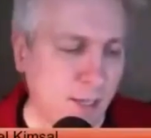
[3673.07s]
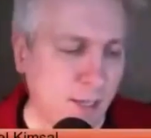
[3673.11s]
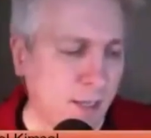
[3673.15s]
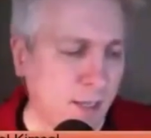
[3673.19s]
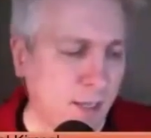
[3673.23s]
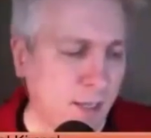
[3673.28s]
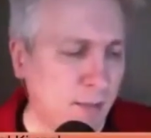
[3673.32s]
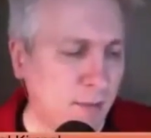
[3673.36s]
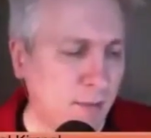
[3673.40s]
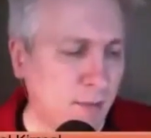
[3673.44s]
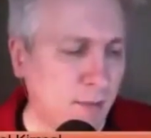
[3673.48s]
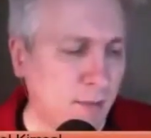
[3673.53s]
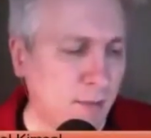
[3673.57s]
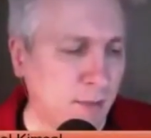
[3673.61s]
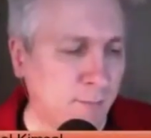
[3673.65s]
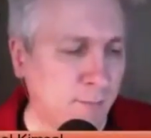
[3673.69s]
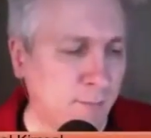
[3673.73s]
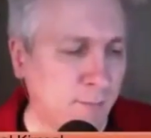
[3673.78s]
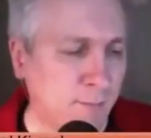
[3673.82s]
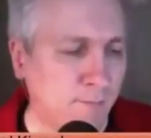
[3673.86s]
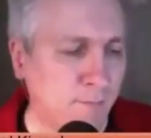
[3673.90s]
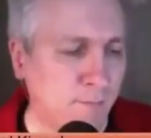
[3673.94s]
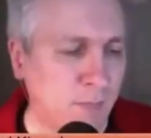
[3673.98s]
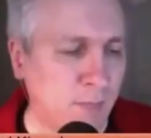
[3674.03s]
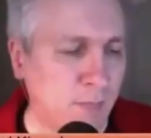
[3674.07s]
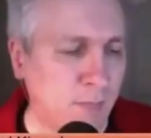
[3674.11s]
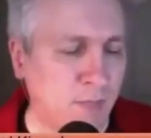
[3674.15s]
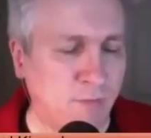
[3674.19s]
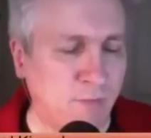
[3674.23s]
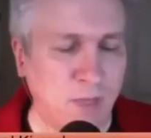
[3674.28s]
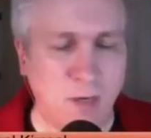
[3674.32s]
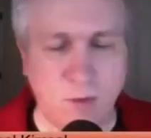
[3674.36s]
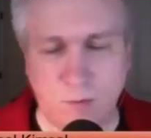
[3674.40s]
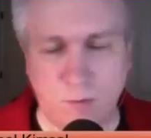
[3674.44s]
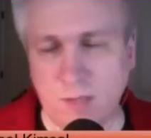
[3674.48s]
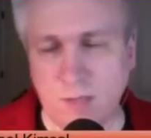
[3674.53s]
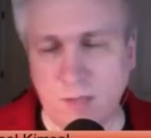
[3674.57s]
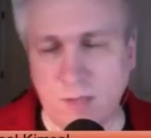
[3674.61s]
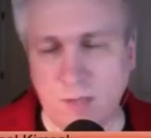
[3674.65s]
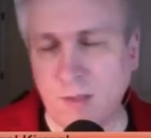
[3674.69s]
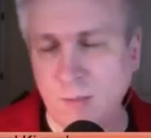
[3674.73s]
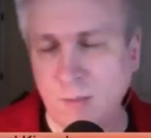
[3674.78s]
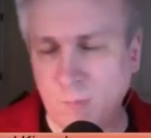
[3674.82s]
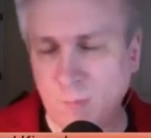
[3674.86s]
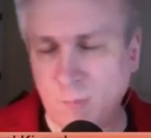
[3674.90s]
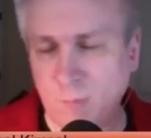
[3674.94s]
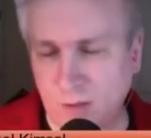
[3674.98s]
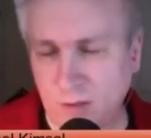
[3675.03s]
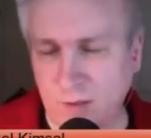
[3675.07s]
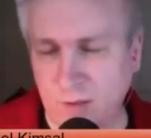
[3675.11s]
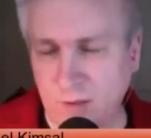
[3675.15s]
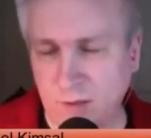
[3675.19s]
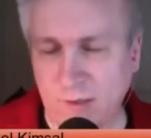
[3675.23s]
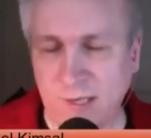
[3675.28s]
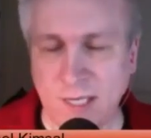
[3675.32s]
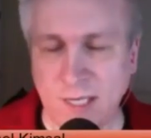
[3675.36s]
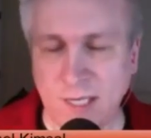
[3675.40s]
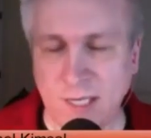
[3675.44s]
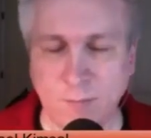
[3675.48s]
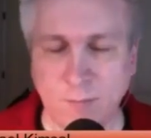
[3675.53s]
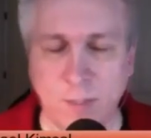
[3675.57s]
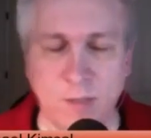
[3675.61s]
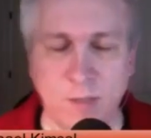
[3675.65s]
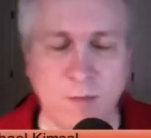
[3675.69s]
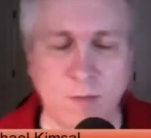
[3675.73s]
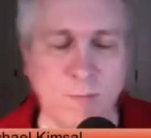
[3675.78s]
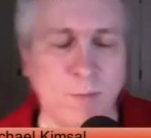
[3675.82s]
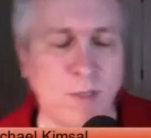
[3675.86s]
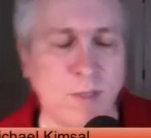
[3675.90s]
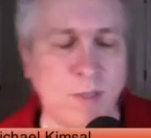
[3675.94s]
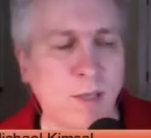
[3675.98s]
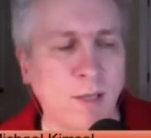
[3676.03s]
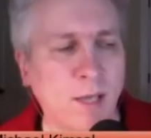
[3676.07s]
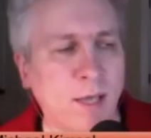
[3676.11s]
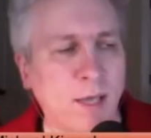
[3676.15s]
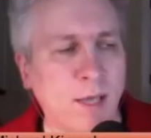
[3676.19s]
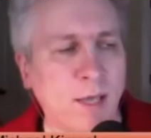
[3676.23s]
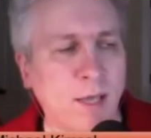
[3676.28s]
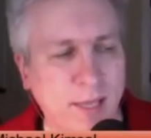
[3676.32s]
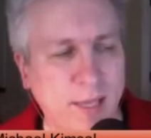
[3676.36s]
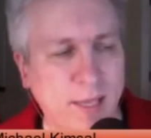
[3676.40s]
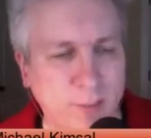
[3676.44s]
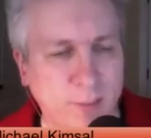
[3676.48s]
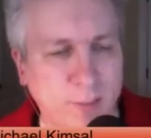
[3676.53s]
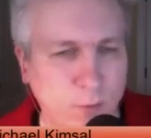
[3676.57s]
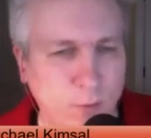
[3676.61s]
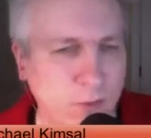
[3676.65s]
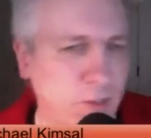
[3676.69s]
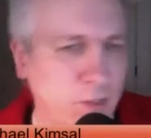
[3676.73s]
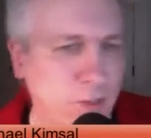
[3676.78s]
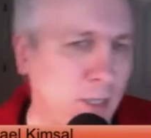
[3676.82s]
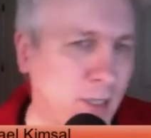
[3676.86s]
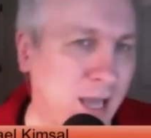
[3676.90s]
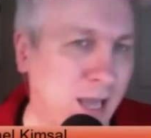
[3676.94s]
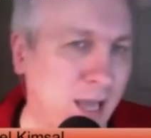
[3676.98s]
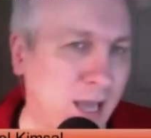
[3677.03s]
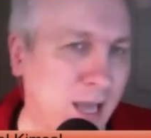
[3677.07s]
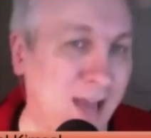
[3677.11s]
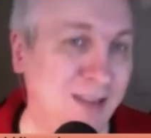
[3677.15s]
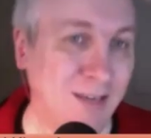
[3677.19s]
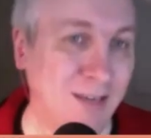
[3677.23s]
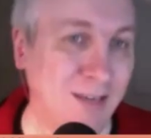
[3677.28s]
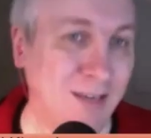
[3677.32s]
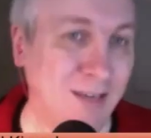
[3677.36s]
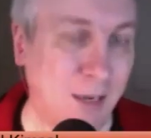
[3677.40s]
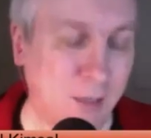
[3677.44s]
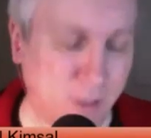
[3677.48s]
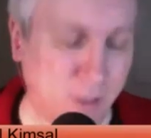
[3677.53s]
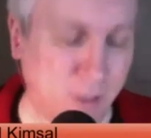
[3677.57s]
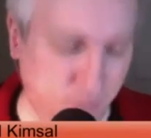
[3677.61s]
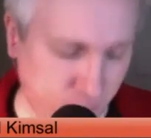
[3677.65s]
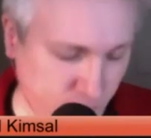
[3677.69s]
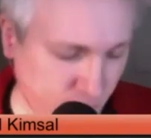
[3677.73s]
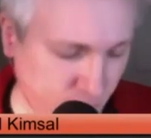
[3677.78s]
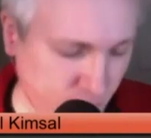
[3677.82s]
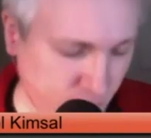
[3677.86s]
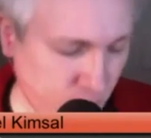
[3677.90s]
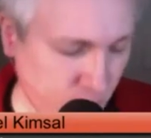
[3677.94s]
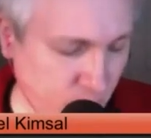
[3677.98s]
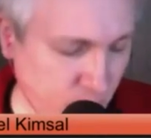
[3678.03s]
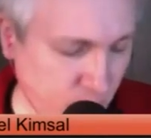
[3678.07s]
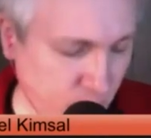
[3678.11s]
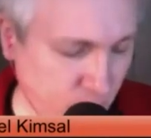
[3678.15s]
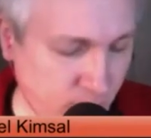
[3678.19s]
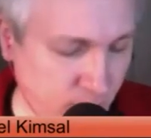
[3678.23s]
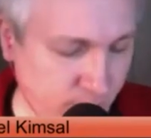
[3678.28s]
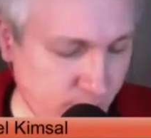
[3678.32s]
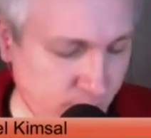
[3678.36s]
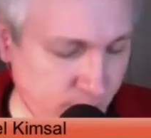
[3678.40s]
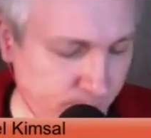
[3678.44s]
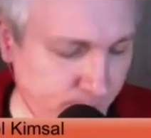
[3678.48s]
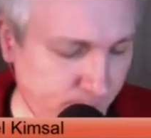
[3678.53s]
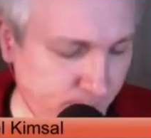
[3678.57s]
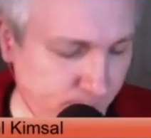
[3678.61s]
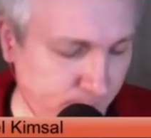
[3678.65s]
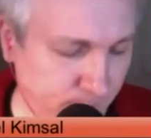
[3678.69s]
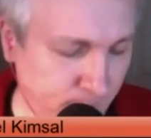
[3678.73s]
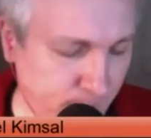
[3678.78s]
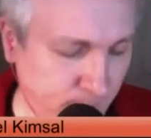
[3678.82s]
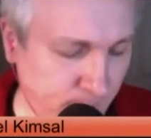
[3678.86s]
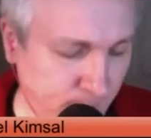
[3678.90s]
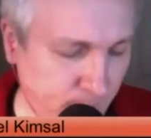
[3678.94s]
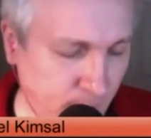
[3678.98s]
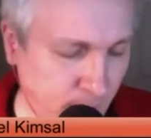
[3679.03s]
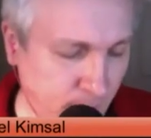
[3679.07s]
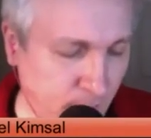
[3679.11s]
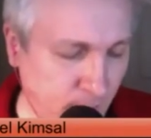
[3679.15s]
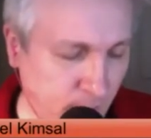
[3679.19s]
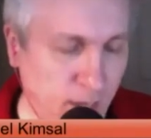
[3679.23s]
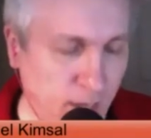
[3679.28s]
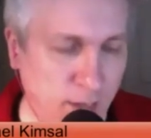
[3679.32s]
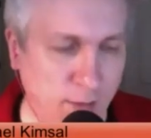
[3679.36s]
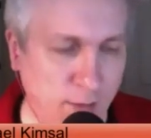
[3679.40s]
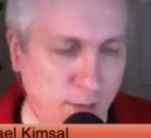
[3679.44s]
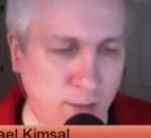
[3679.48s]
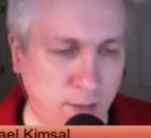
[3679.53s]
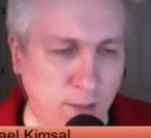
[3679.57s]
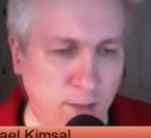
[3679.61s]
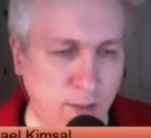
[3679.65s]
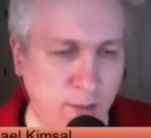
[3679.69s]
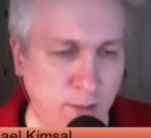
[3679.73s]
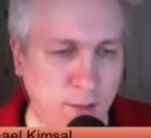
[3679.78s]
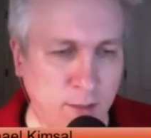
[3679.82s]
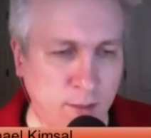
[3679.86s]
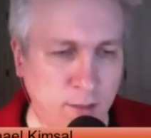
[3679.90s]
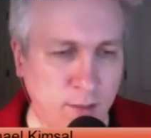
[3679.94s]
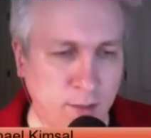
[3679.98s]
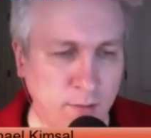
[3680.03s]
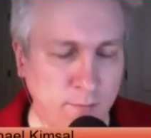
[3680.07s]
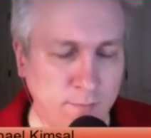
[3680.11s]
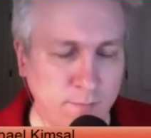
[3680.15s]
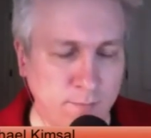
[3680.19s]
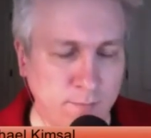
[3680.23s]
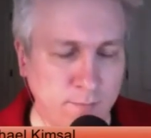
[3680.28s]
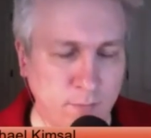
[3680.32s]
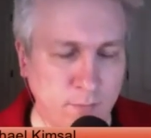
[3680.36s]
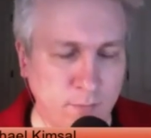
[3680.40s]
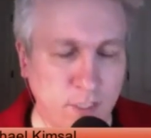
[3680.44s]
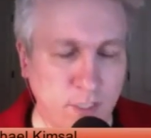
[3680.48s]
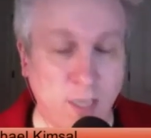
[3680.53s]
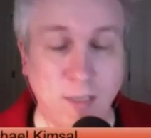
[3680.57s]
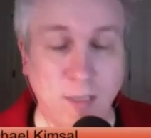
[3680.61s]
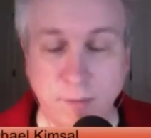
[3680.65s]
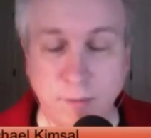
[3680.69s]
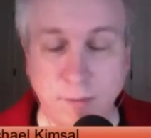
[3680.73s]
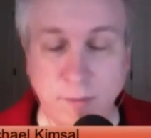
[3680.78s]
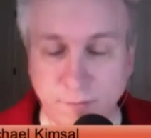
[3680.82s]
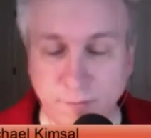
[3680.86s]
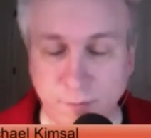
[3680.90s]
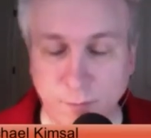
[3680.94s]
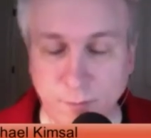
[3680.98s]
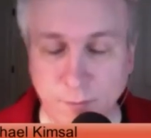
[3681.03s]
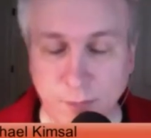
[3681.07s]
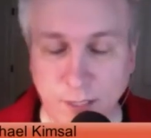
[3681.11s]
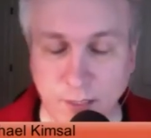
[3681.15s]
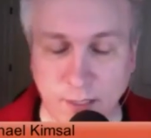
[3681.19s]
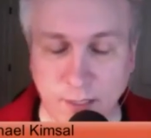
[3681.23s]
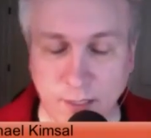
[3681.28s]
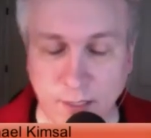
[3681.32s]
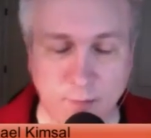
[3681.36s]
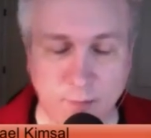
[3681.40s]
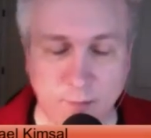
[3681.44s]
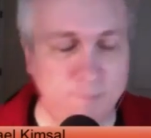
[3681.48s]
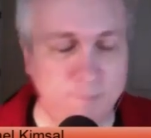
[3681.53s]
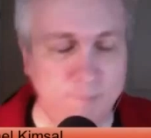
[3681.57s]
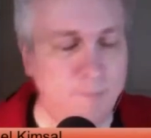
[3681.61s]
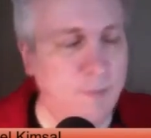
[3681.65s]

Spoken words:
and if they don't hit this month, they'll hit next month. But that's what's on doc, or on the docket for right now.